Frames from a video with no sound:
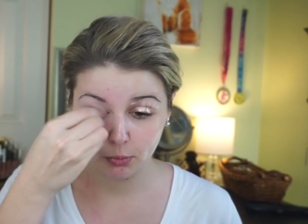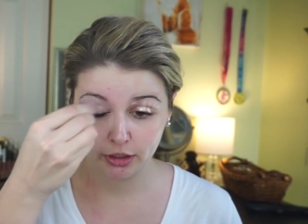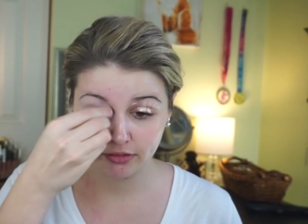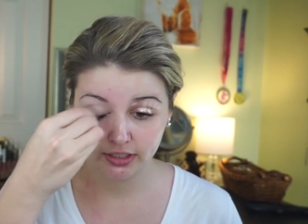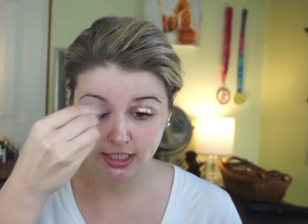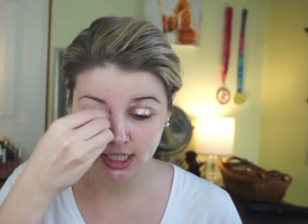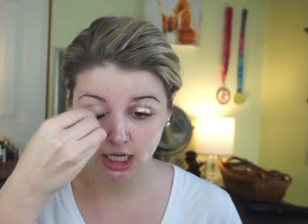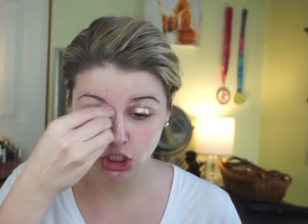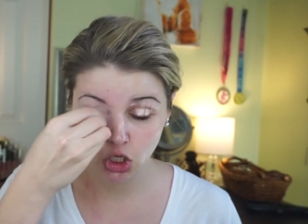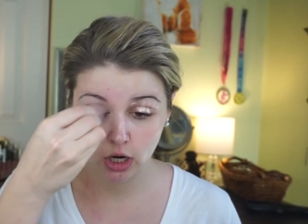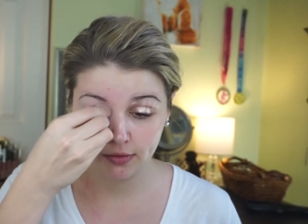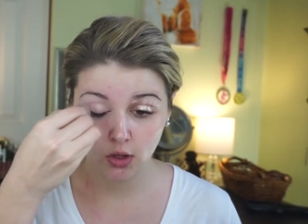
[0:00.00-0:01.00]
briefly
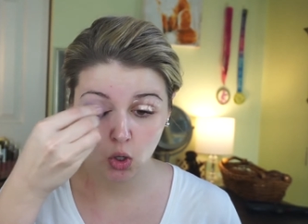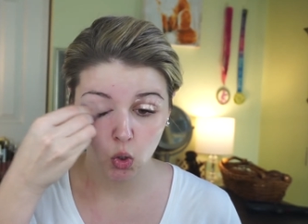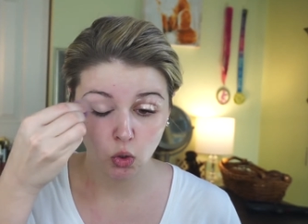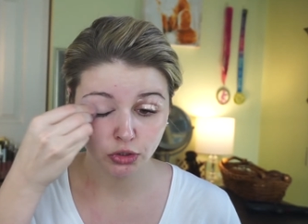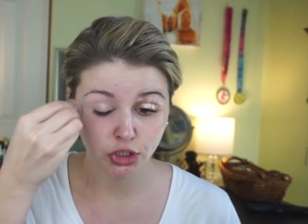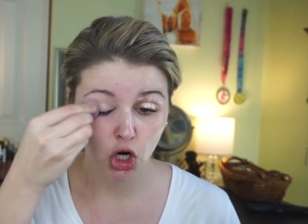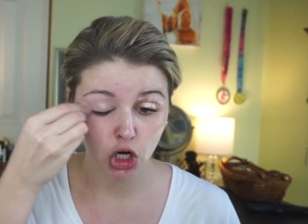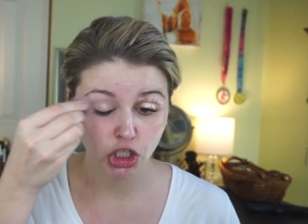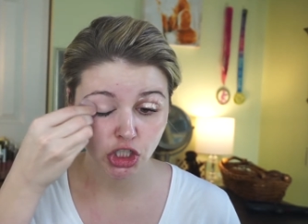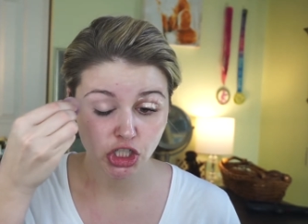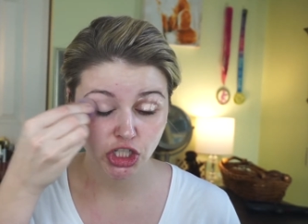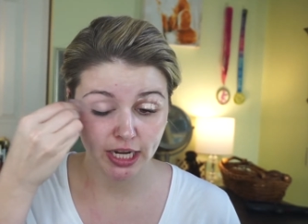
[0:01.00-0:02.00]
touch on the whole
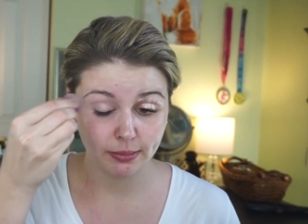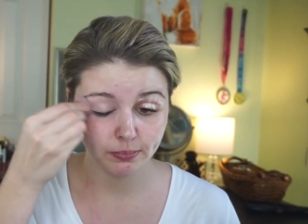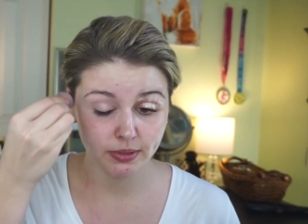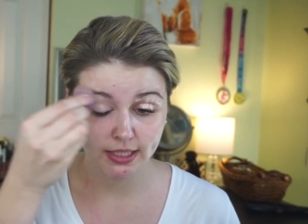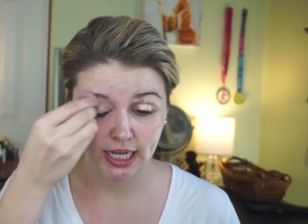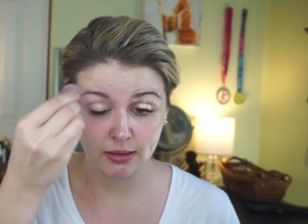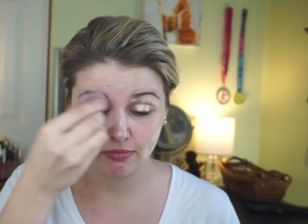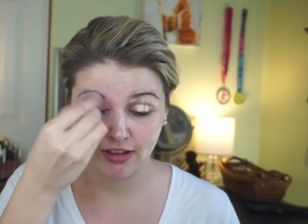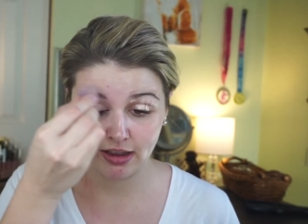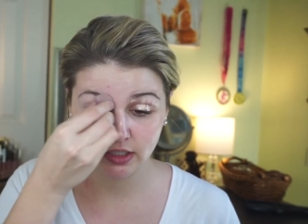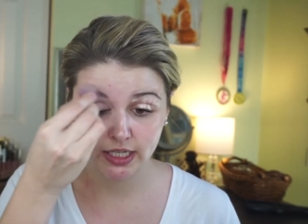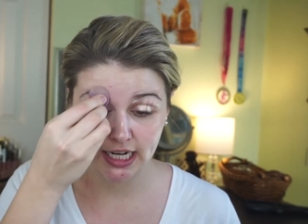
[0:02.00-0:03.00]
Tarte Shape Tape
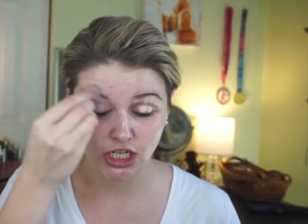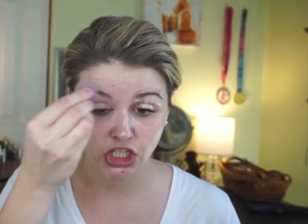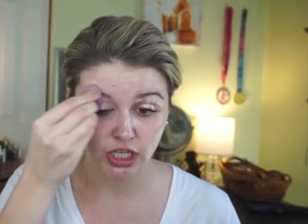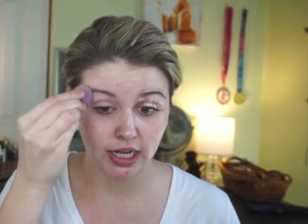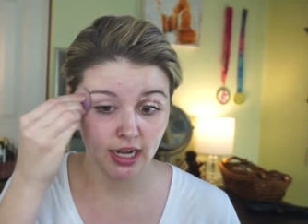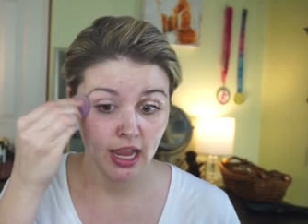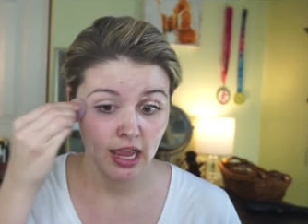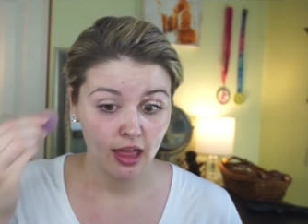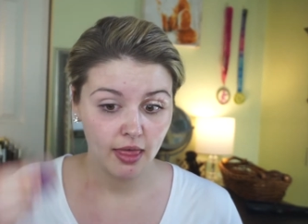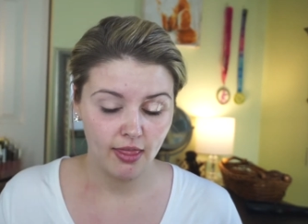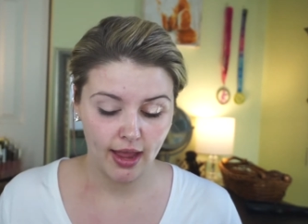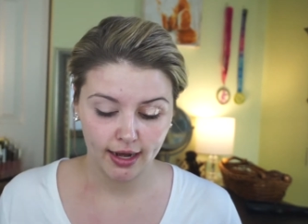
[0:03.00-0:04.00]
Foundation,
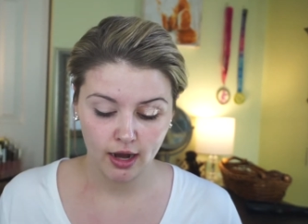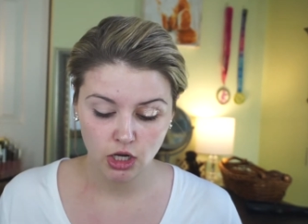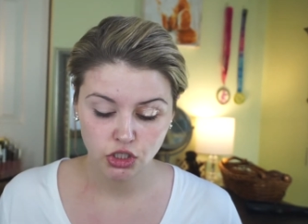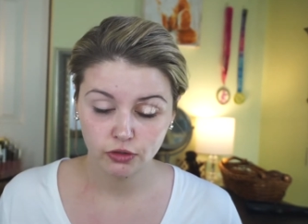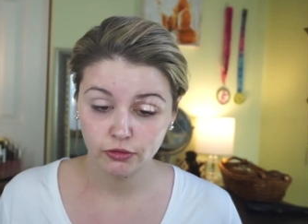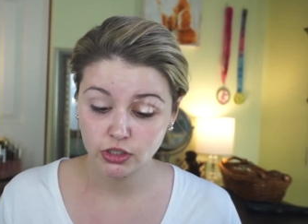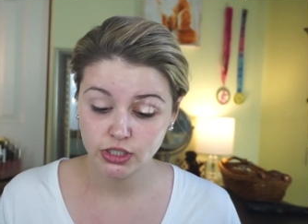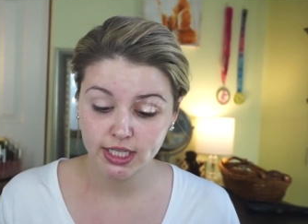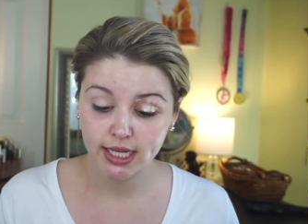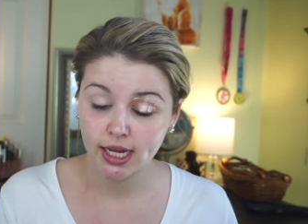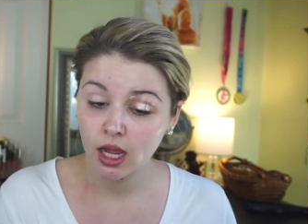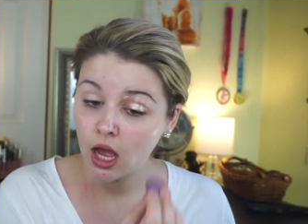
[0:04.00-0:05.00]
that
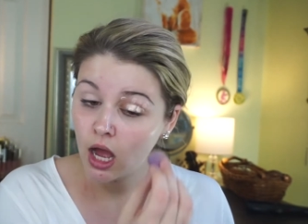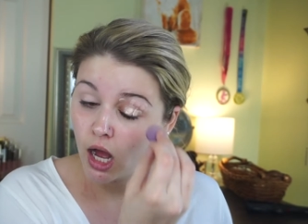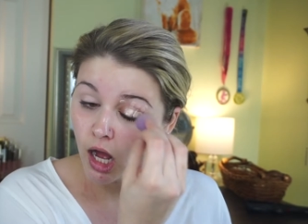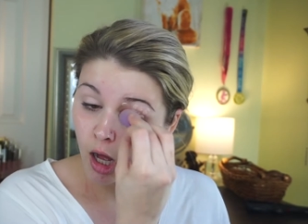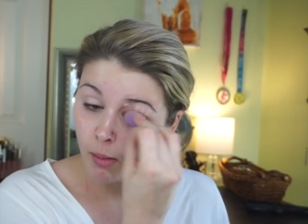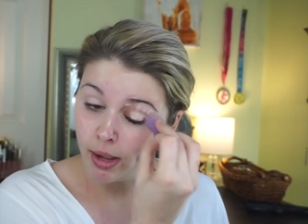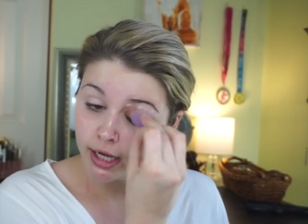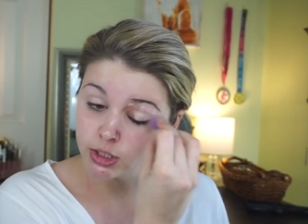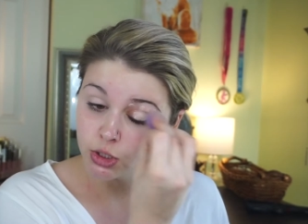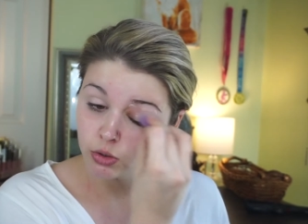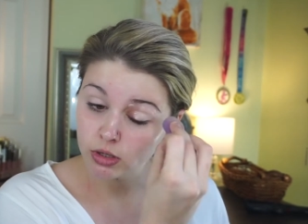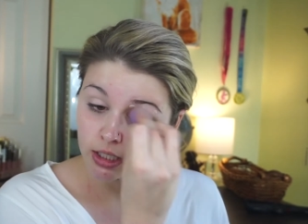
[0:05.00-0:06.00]
controversy. I
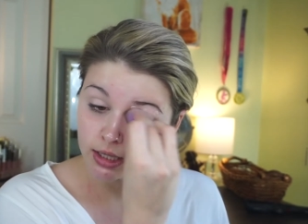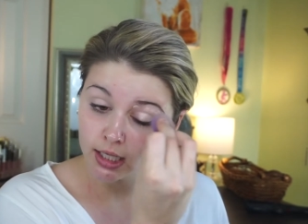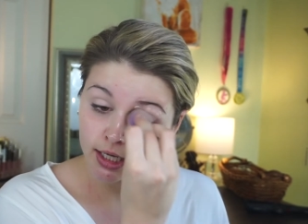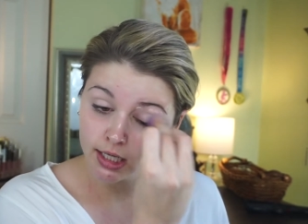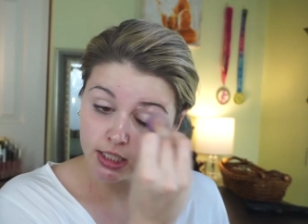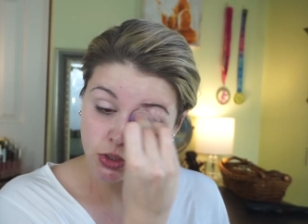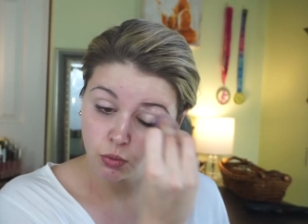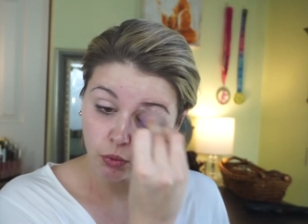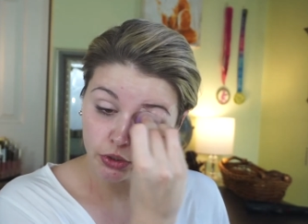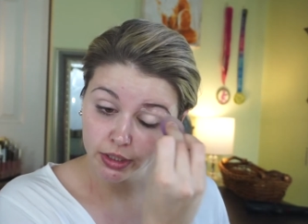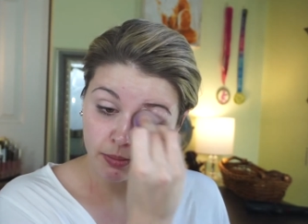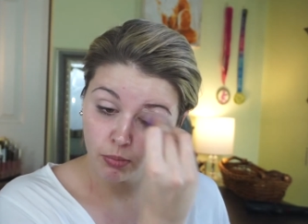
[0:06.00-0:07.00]
do think that it is
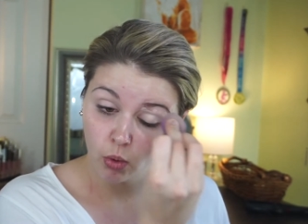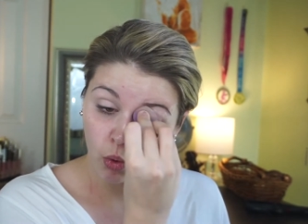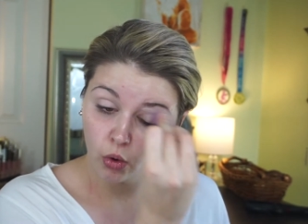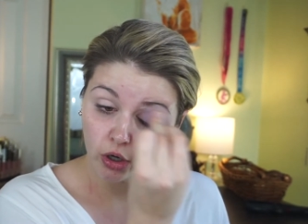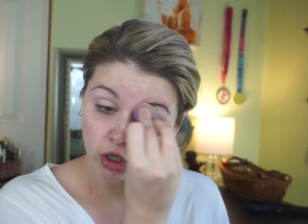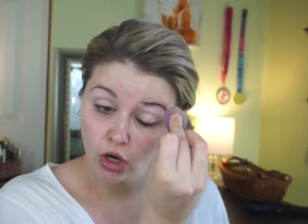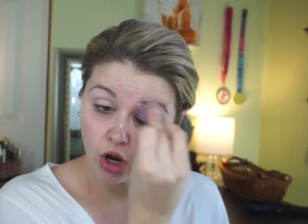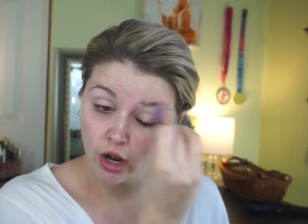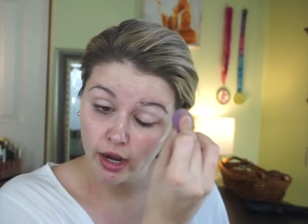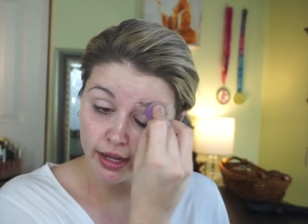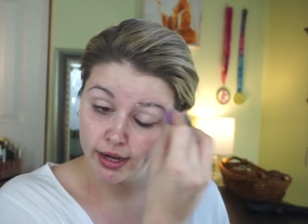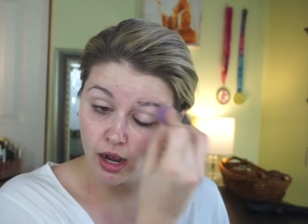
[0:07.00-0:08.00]
really poor
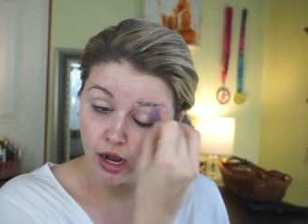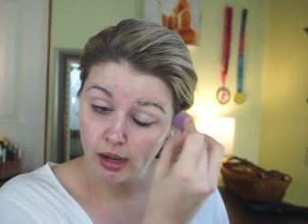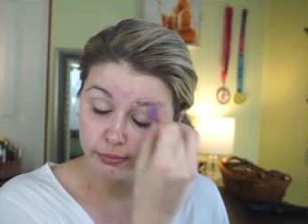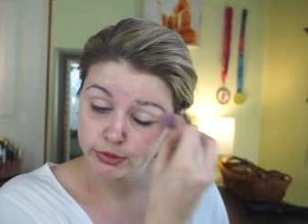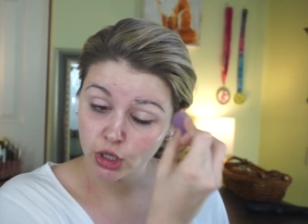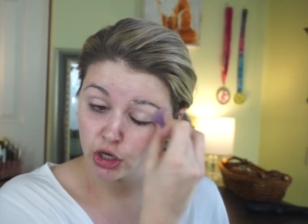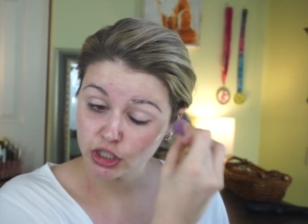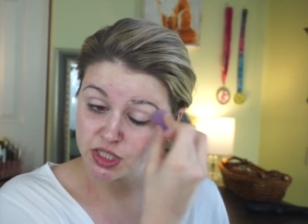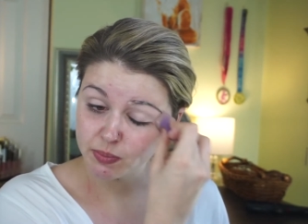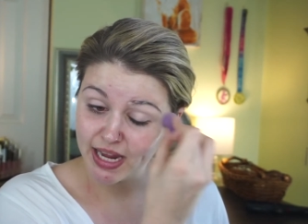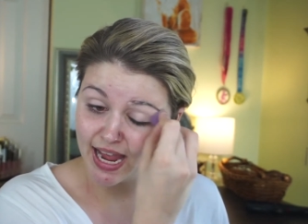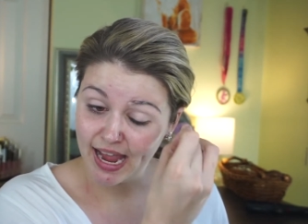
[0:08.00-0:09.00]
on
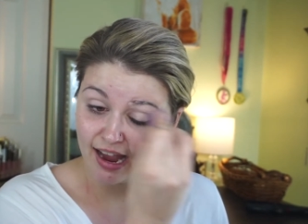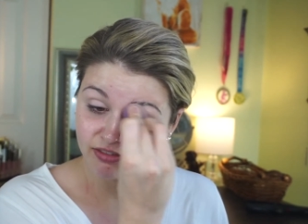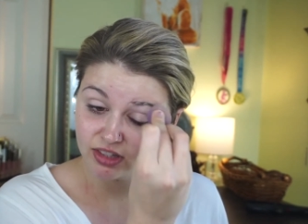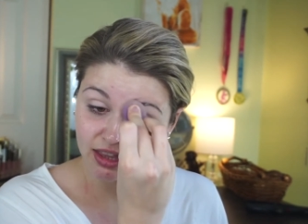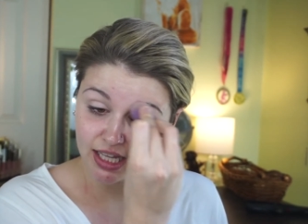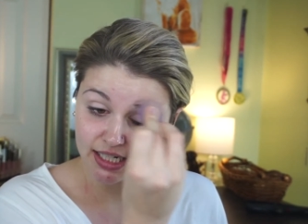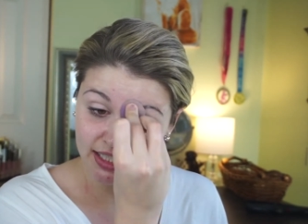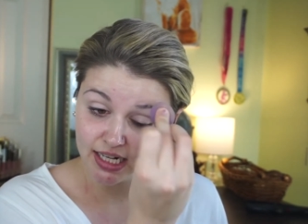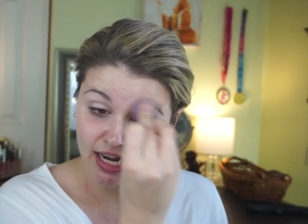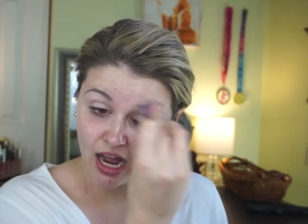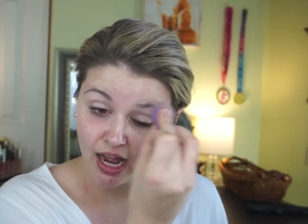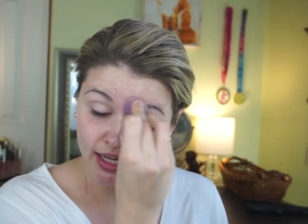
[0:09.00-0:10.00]
Tarte's behalf that they did
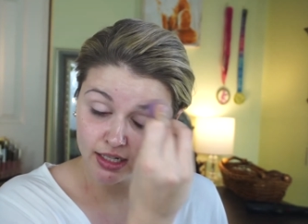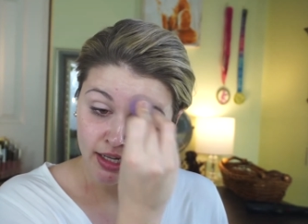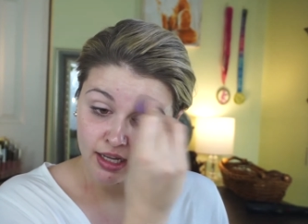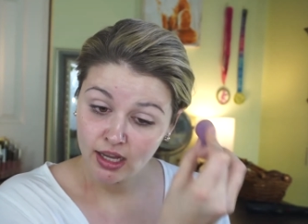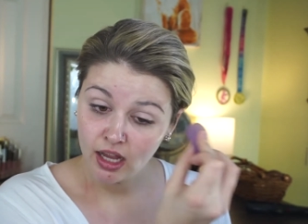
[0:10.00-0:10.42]
not